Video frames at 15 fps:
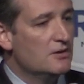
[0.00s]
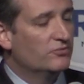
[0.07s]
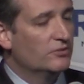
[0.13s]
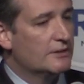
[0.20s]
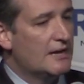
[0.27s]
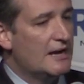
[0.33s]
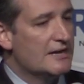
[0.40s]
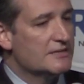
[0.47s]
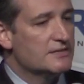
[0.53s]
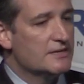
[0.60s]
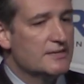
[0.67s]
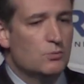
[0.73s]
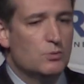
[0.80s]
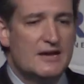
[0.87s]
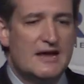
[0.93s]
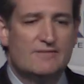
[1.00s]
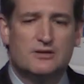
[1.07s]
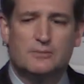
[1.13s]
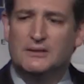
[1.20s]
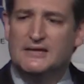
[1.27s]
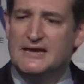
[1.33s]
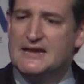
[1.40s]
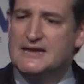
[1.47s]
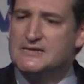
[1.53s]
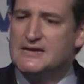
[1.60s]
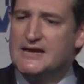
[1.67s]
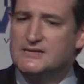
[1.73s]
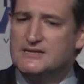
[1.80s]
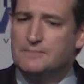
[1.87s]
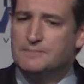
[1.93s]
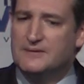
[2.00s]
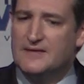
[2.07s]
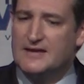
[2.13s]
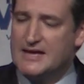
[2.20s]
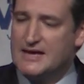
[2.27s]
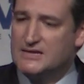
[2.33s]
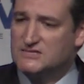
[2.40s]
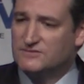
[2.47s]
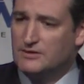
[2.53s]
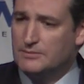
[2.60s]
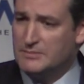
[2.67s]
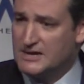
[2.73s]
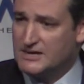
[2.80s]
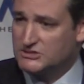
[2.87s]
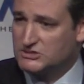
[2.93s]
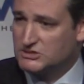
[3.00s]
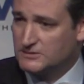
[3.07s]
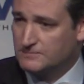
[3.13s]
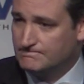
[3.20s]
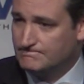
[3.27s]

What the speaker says: for Gaza that would inevitably end up in the hands of Hamas?